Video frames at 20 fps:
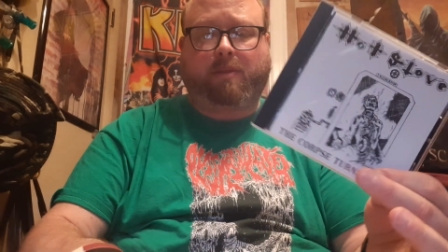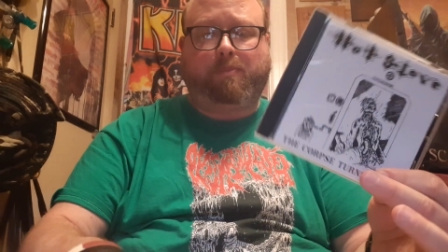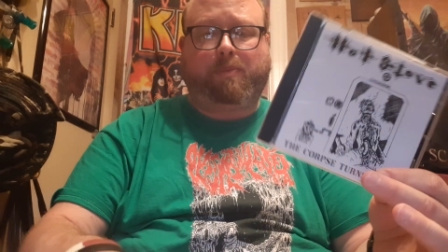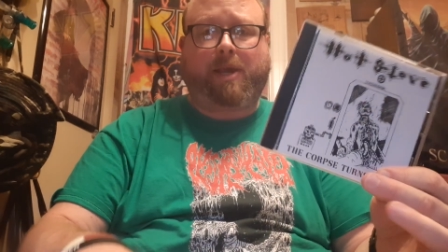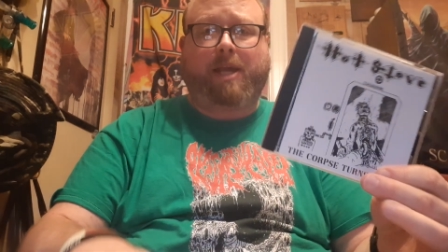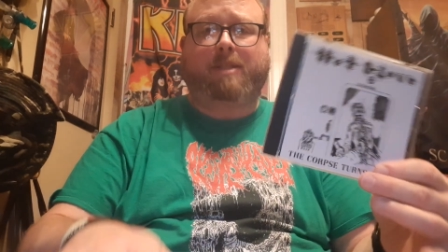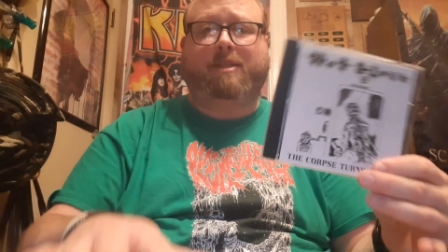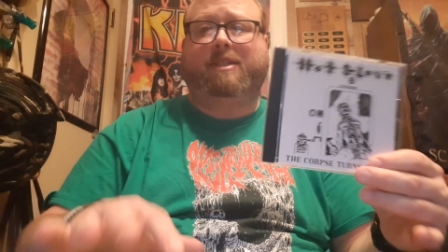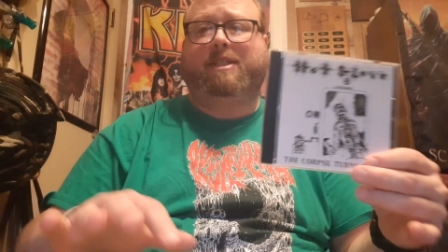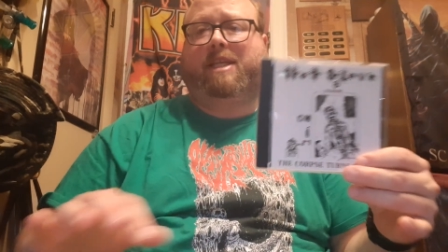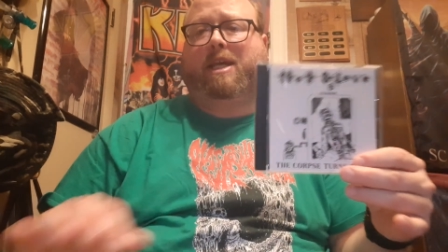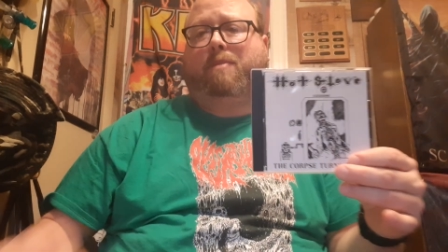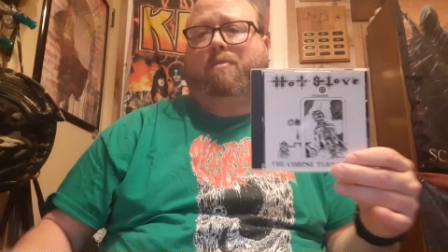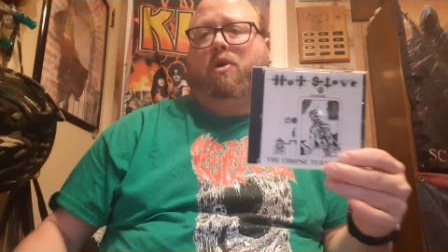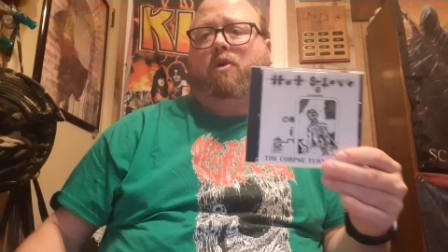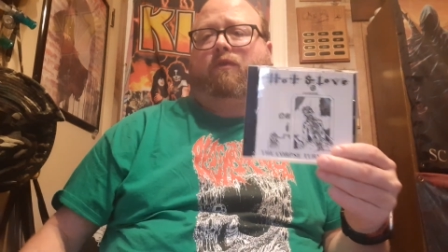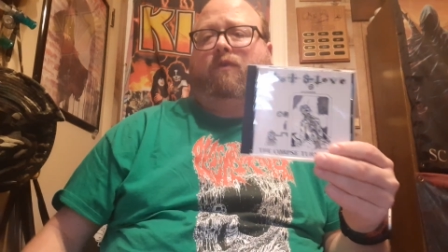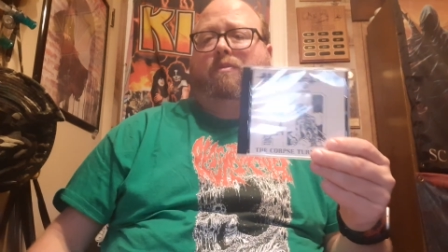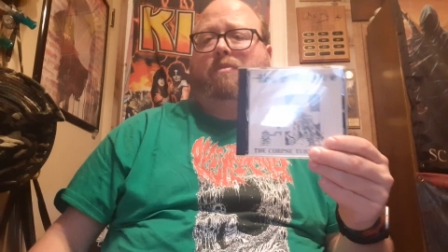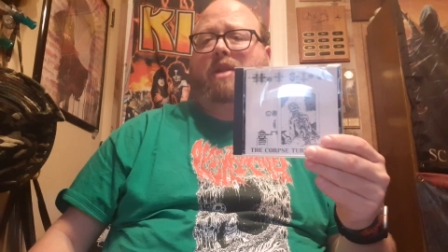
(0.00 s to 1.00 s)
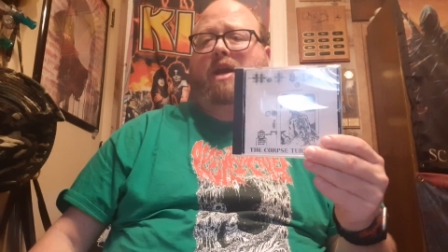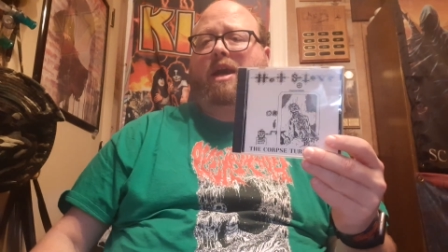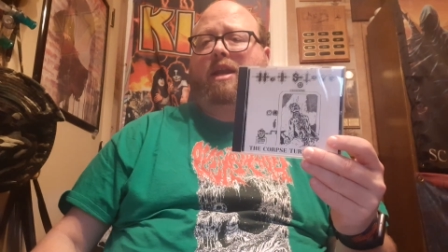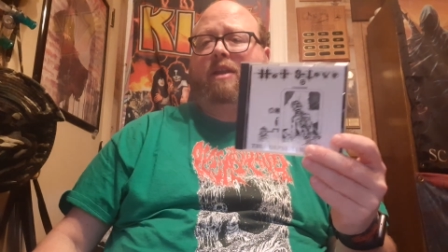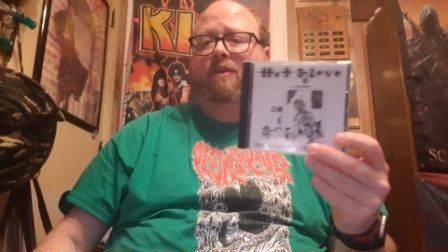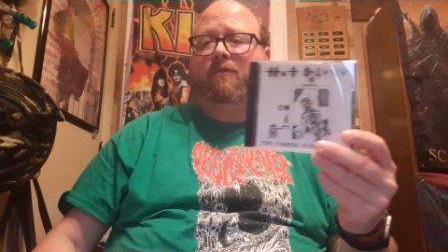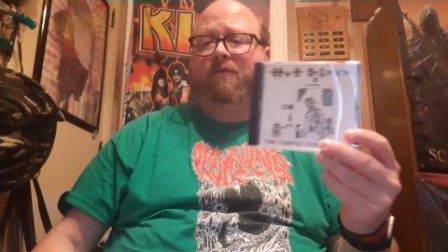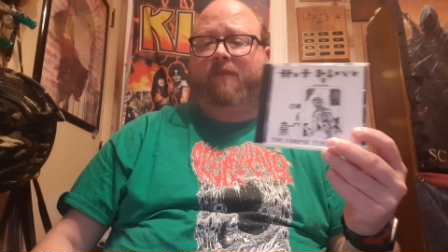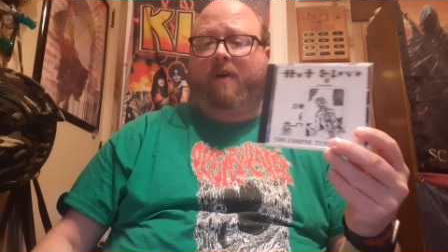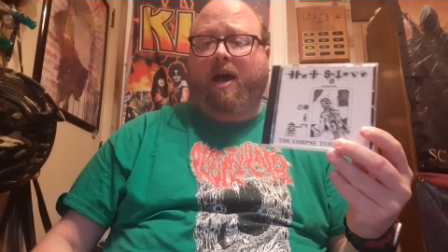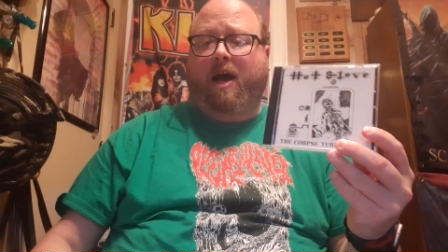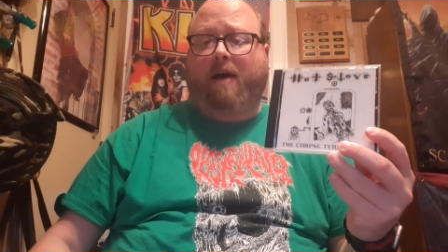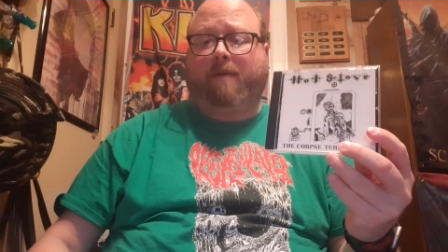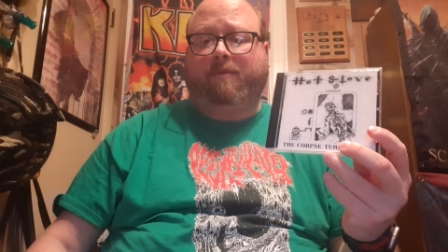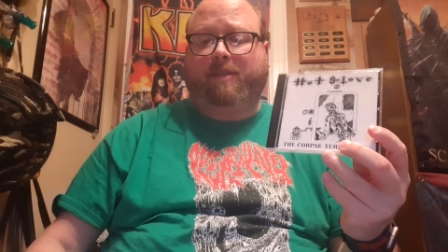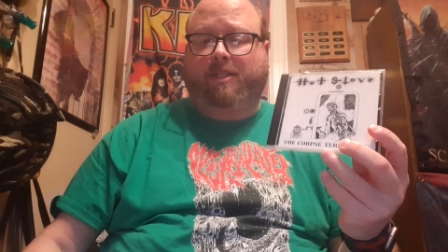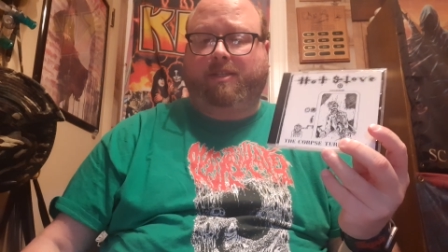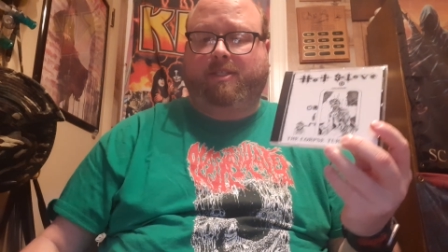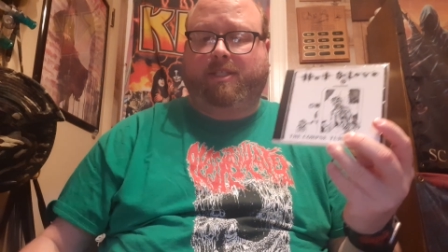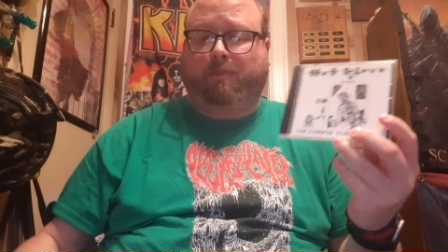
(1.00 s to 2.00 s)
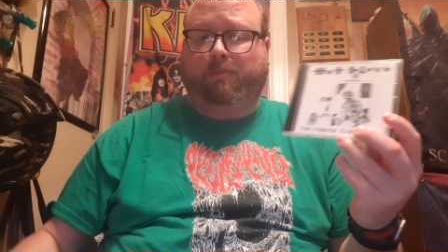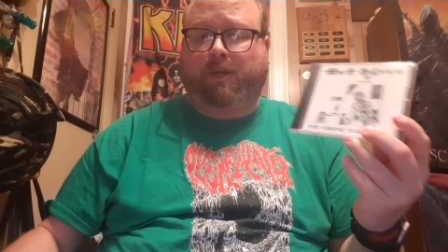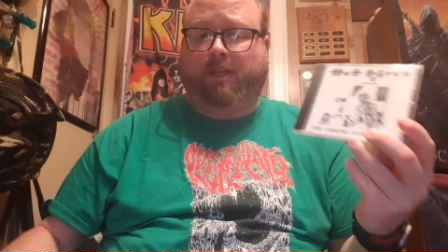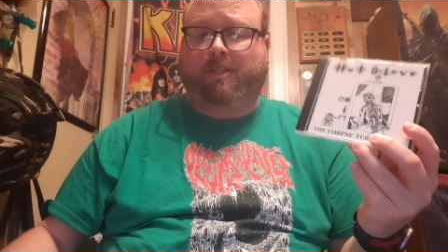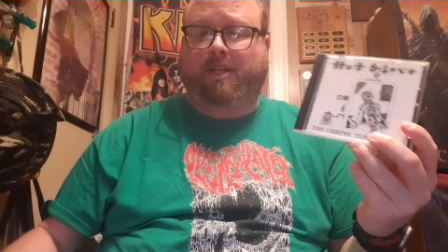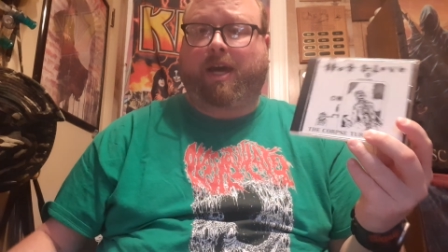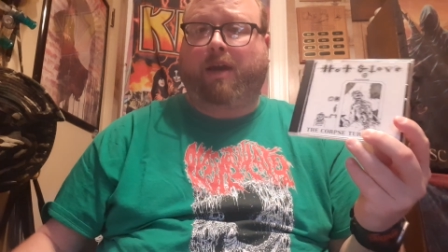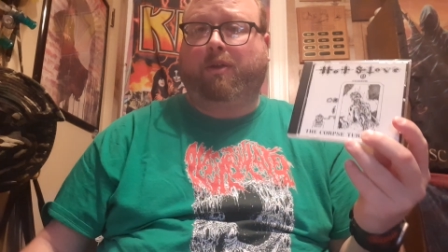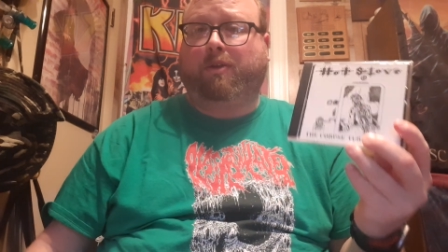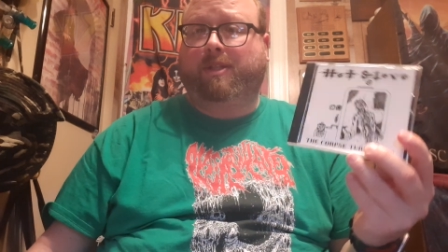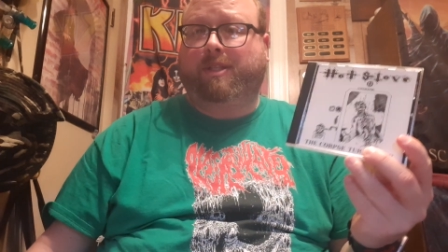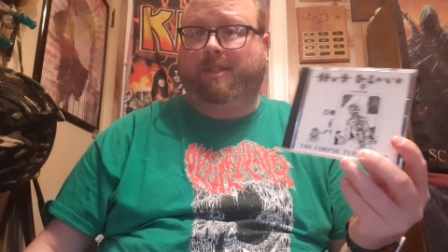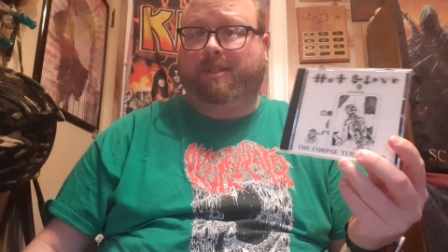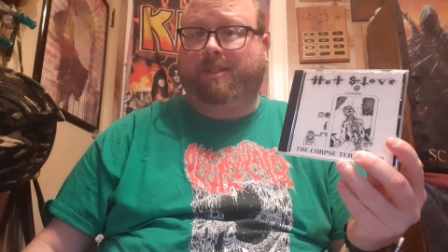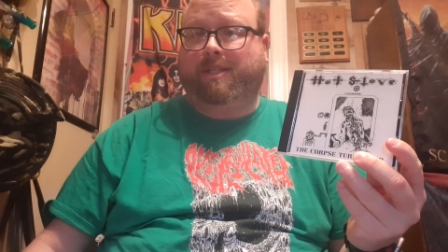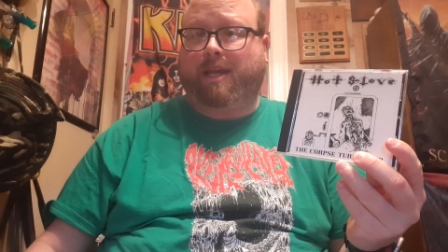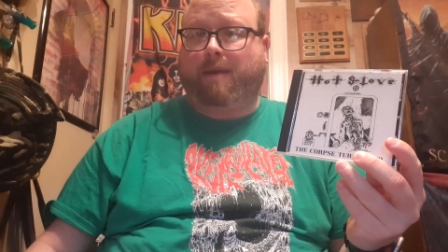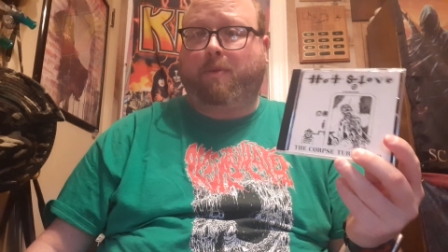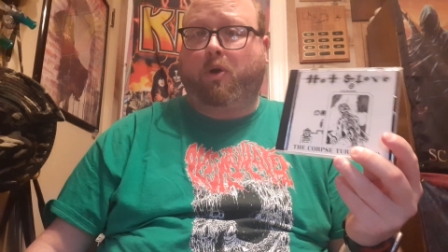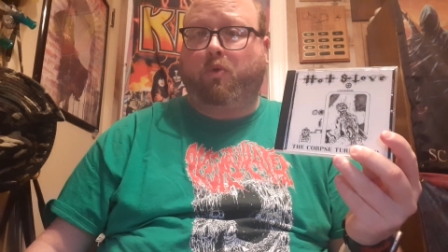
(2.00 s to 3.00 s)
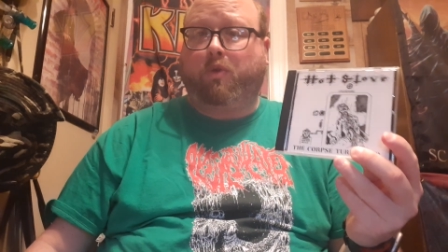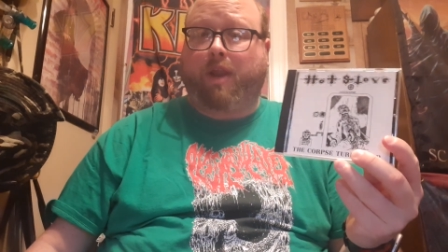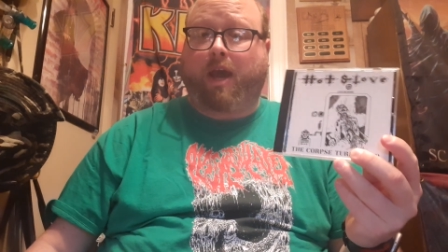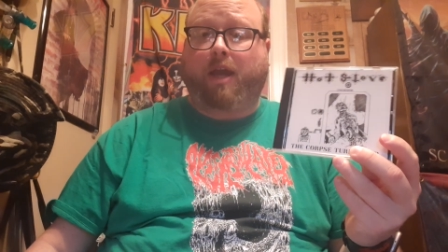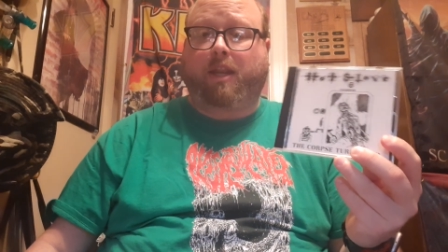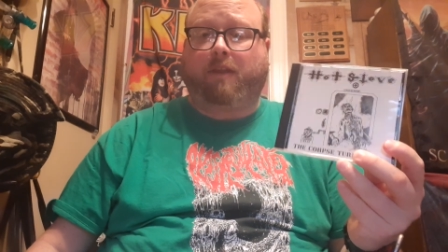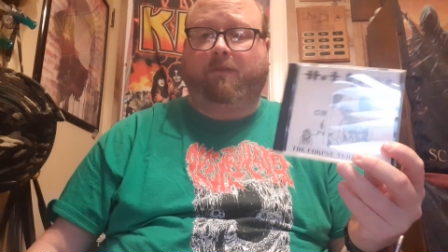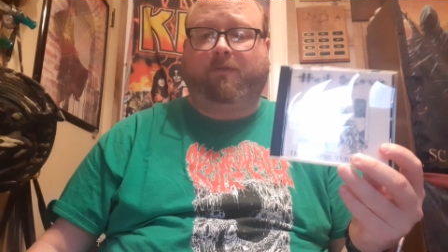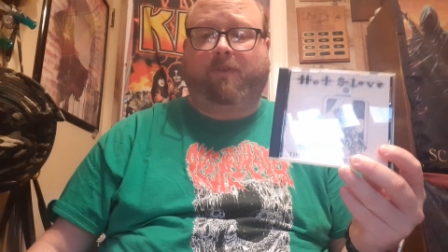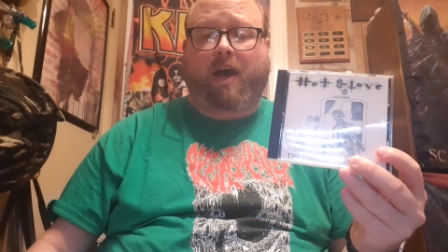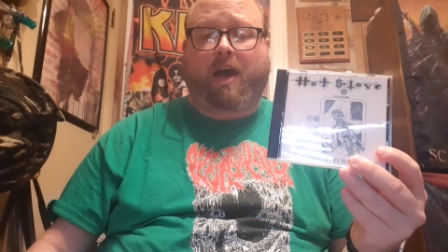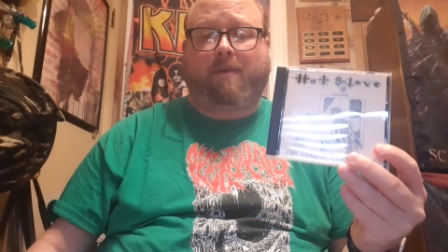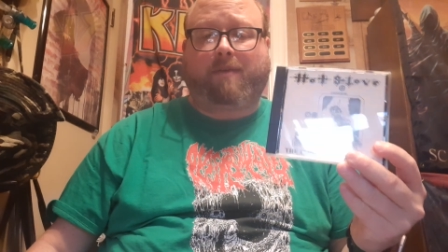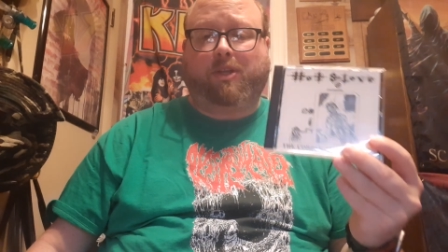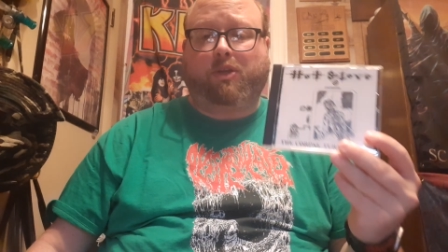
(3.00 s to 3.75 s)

the band's demo from 95, just simply titled Demo 95.